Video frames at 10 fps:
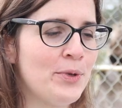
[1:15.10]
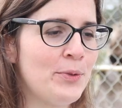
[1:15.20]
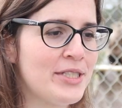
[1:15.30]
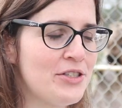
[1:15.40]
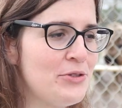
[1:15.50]
we
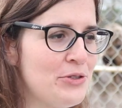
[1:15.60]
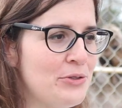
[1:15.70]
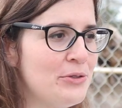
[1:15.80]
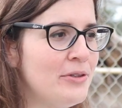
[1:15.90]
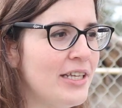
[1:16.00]
want to
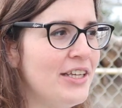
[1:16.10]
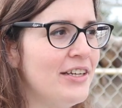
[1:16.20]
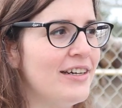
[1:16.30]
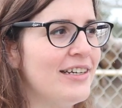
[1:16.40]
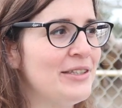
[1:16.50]
do
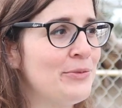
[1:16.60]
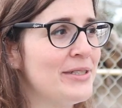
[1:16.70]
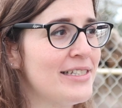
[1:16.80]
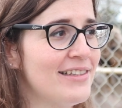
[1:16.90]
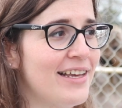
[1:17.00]
here, it
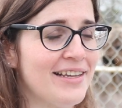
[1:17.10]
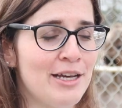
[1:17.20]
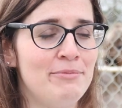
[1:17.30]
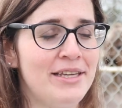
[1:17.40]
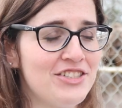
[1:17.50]
was
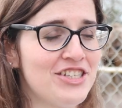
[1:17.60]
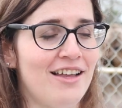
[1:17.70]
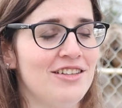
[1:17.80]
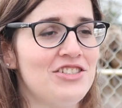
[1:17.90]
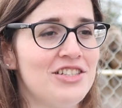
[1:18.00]
like a big
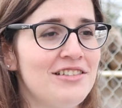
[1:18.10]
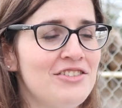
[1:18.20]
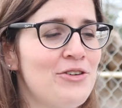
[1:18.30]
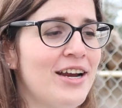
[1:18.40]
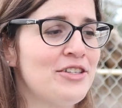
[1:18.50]
challenge
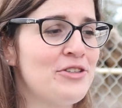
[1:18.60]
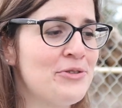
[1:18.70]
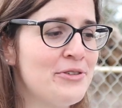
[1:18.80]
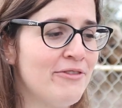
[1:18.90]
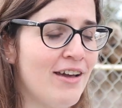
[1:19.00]
trying
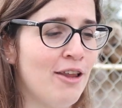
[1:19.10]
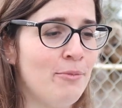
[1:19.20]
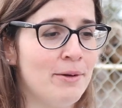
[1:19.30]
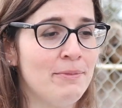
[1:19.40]
to develop a